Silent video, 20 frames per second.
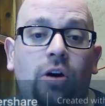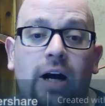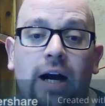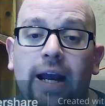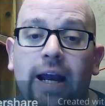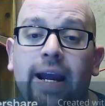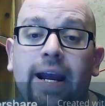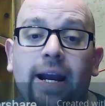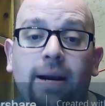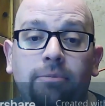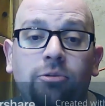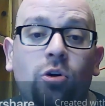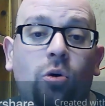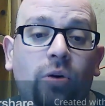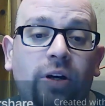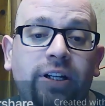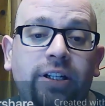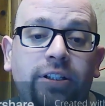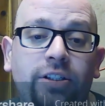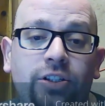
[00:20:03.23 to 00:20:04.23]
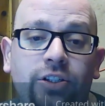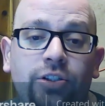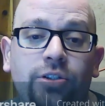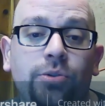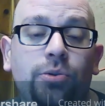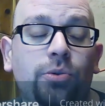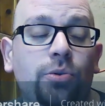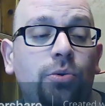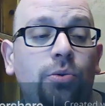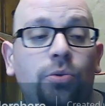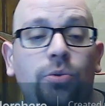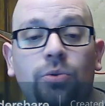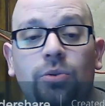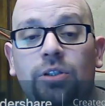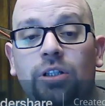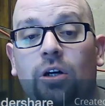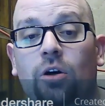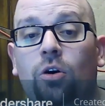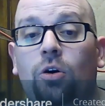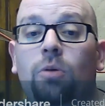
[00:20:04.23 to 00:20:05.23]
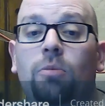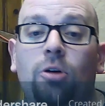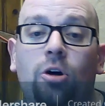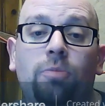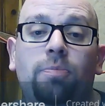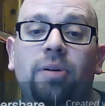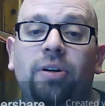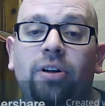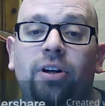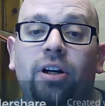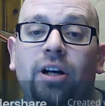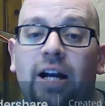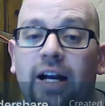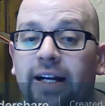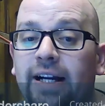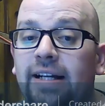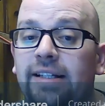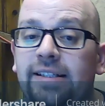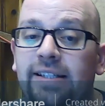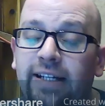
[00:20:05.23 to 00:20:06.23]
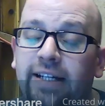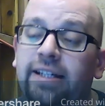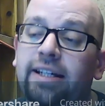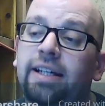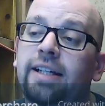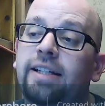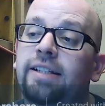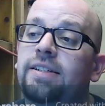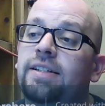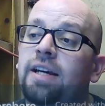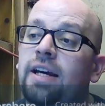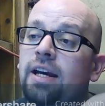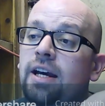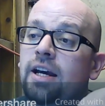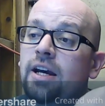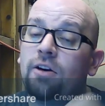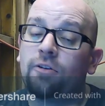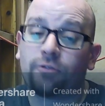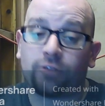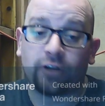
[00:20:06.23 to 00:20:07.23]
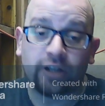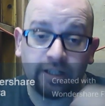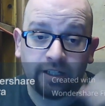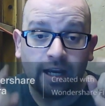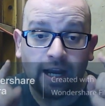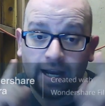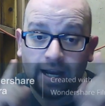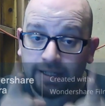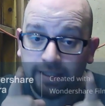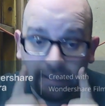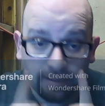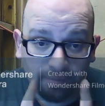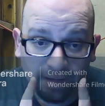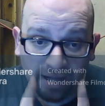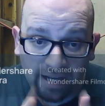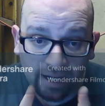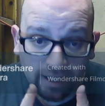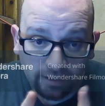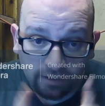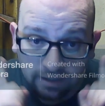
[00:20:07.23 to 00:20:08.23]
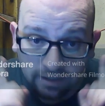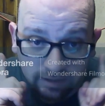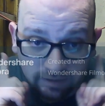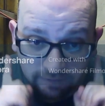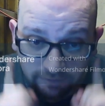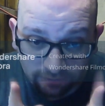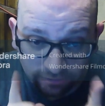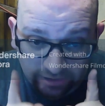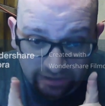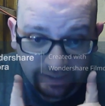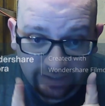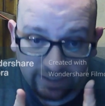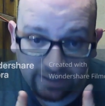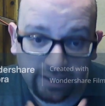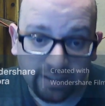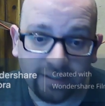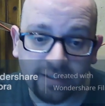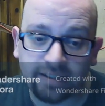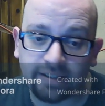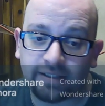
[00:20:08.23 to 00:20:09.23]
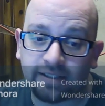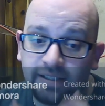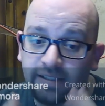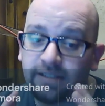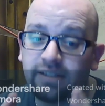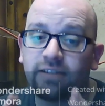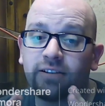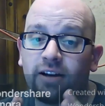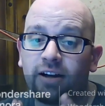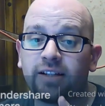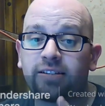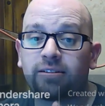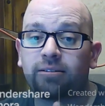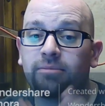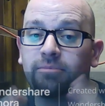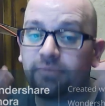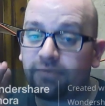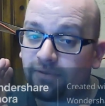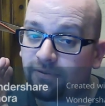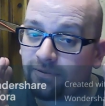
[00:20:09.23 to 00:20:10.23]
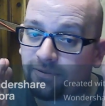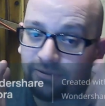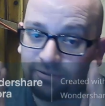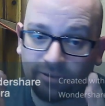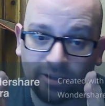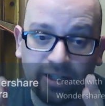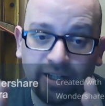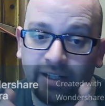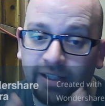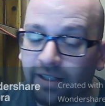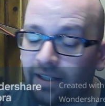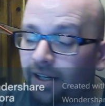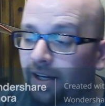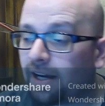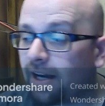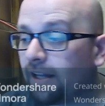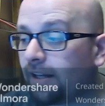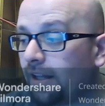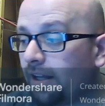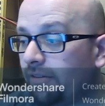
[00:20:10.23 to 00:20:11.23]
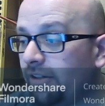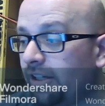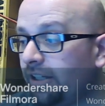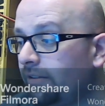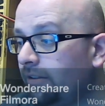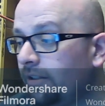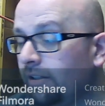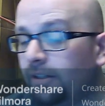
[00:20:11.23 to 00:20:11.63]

I am going to the home opener. I got tickets free. I didn't pay free tickets. This is awesome. Free. I love it.